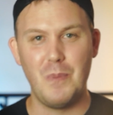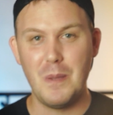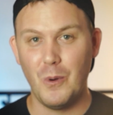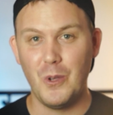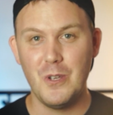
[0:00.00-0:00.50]
for
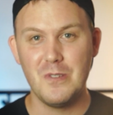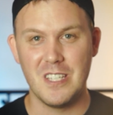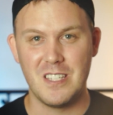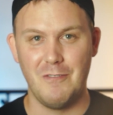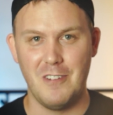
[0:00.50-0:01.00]
people who use
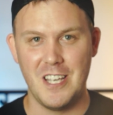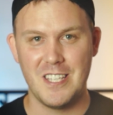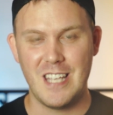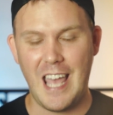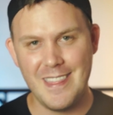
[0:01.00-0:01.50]
this
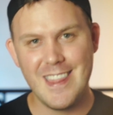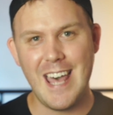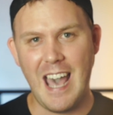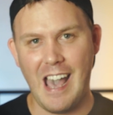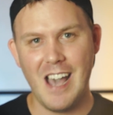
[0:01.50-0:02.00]
device, and
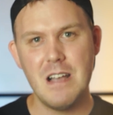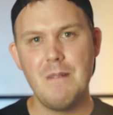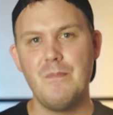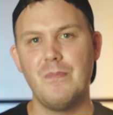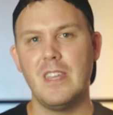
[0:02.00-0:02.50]
that
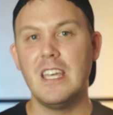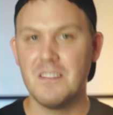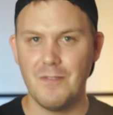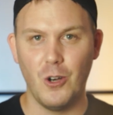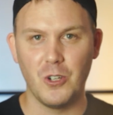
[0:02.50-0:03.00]

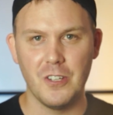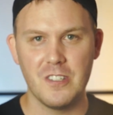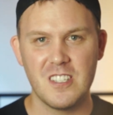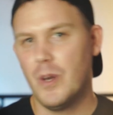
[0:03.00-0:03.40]
is vloggers.